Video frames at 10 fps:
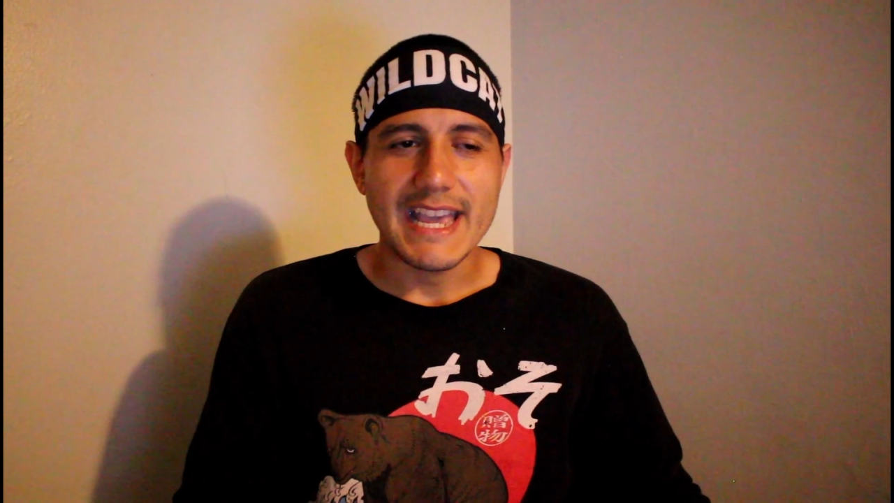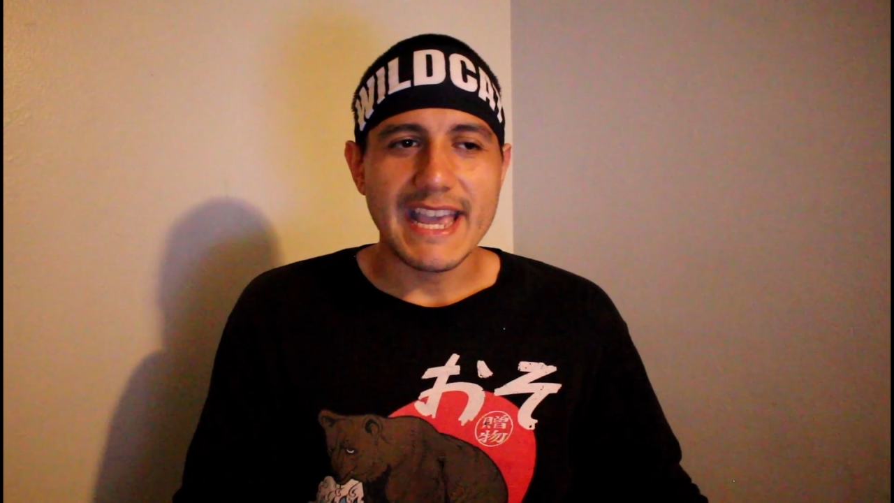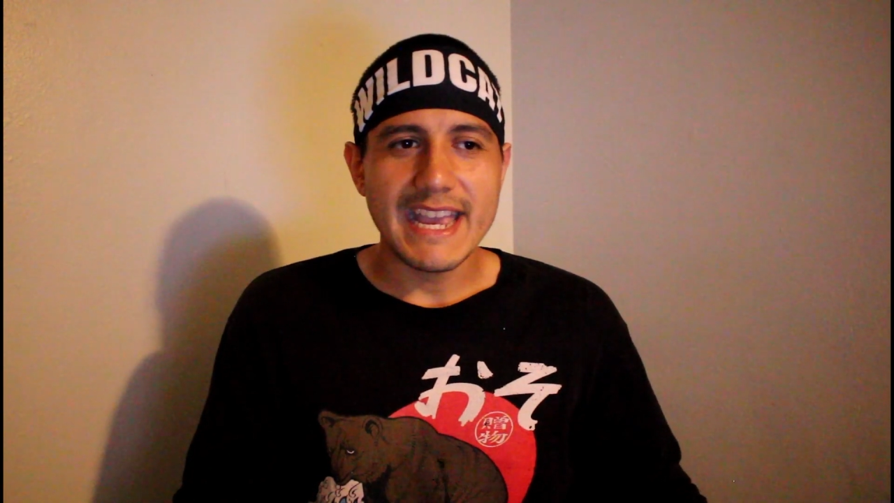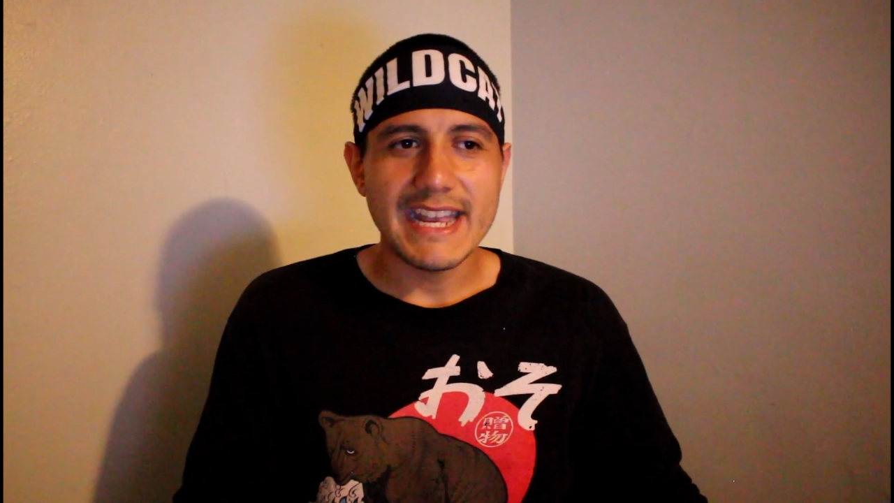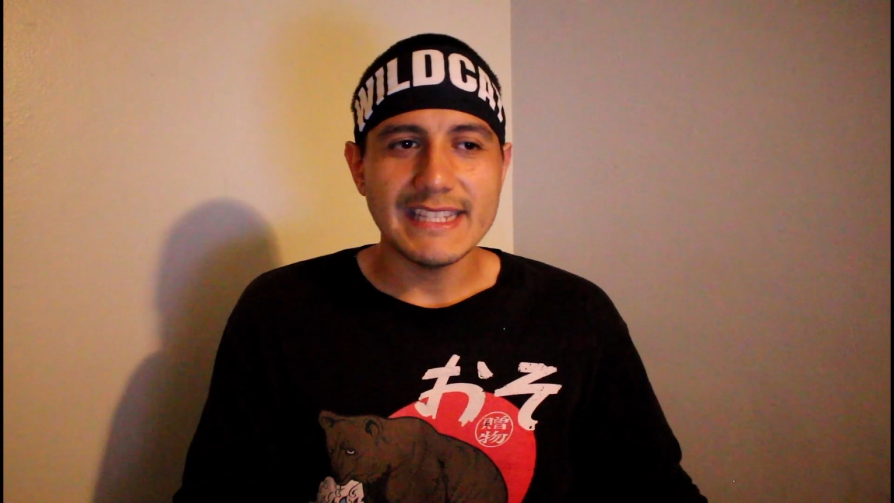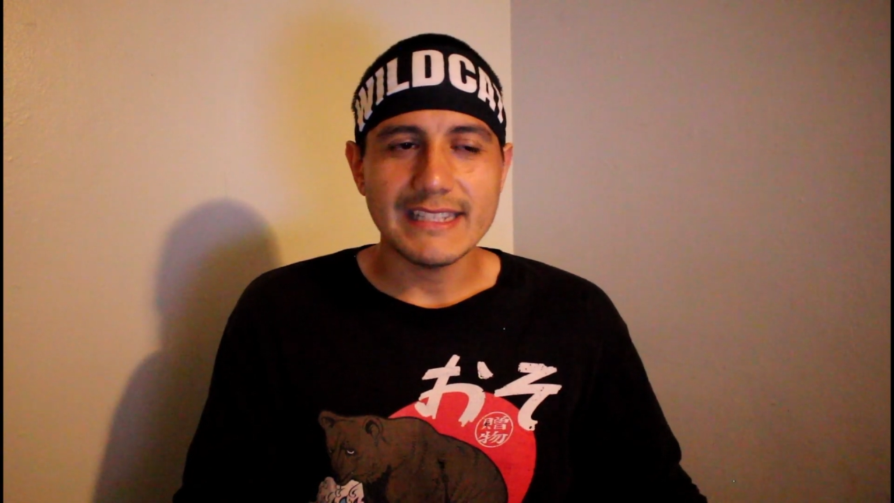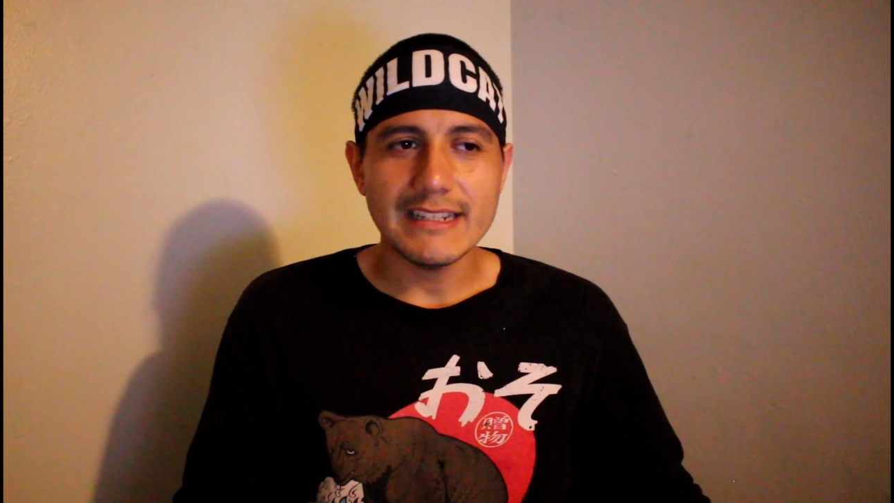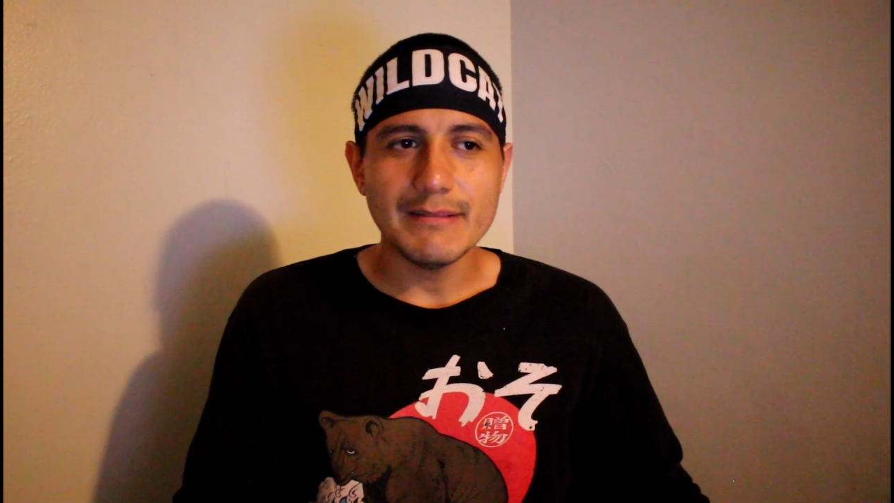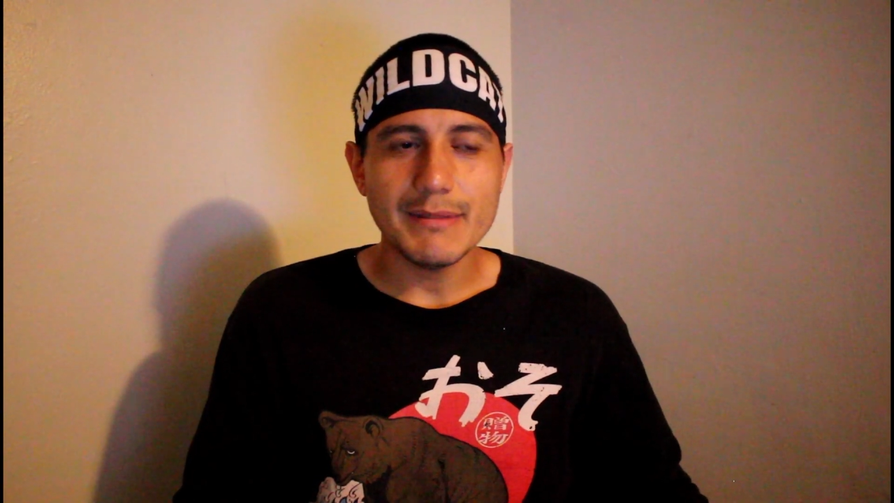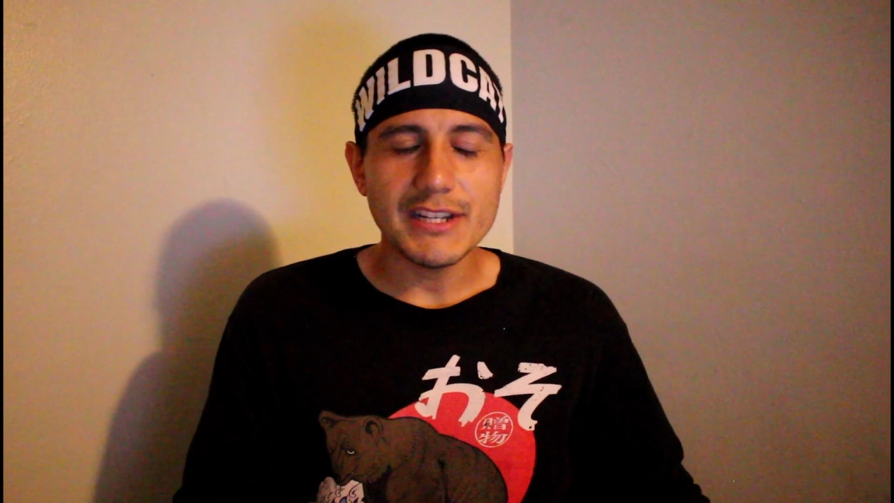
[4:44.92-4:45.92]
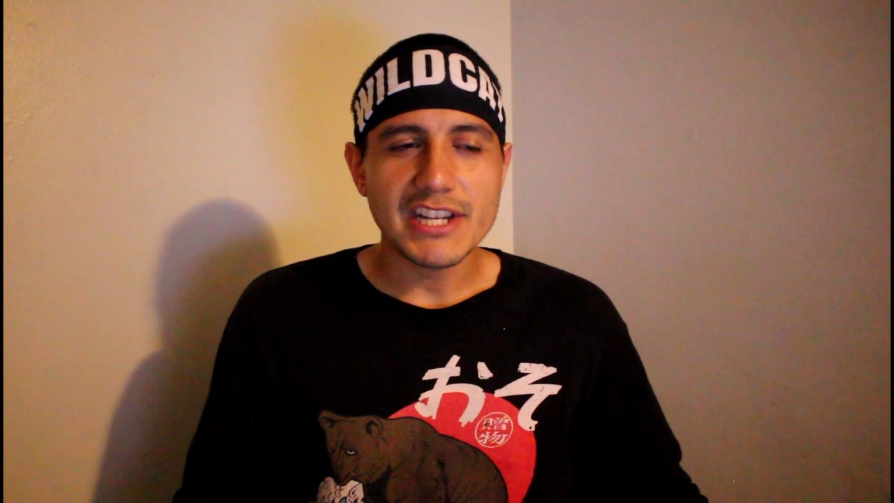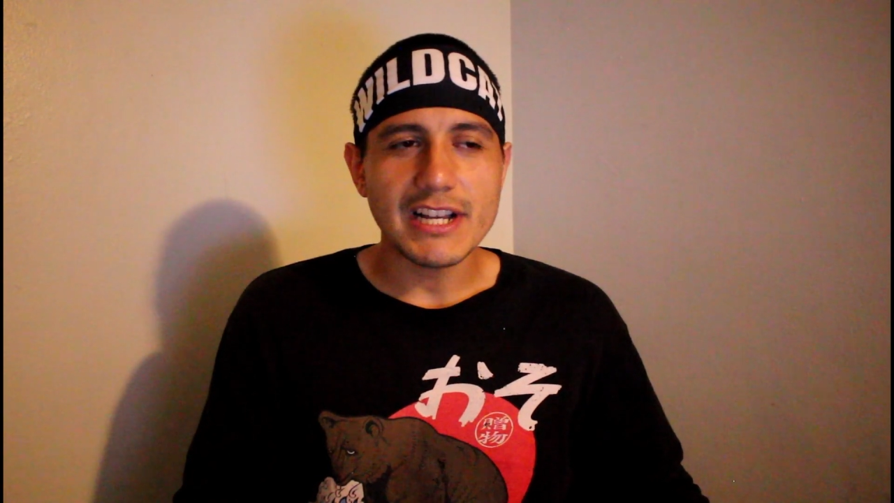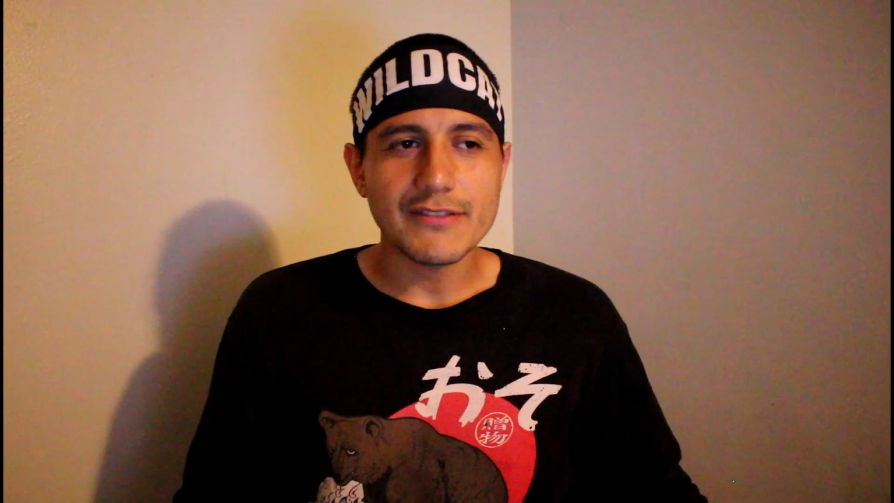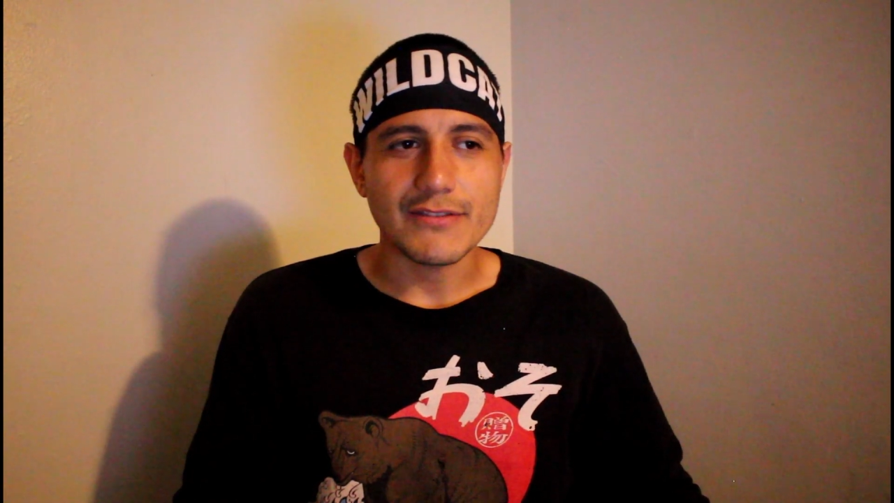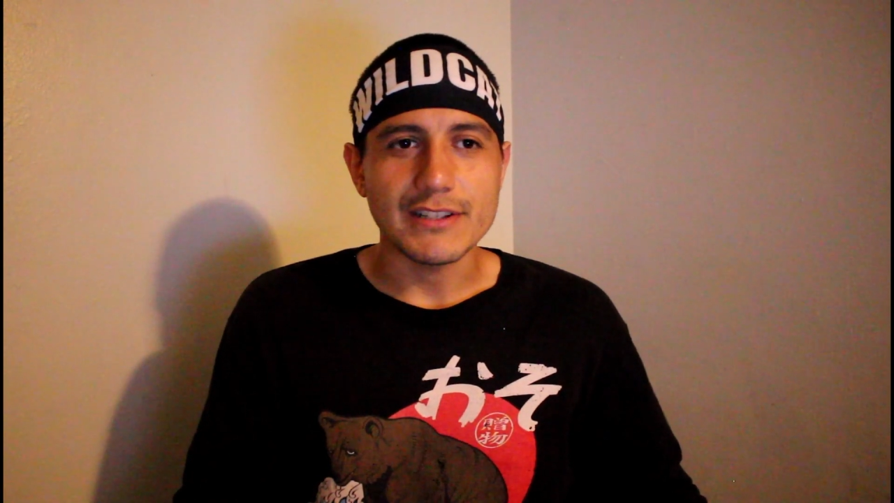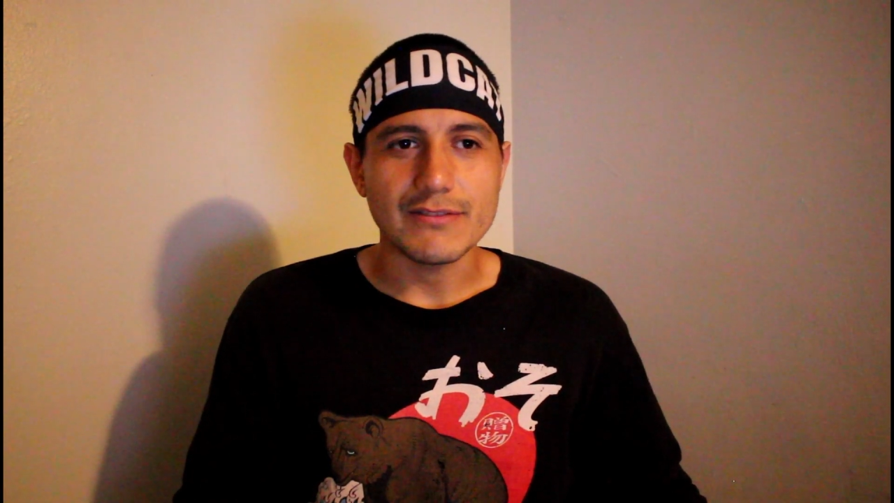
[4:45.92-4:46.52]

and it's gonna be a challenge for her.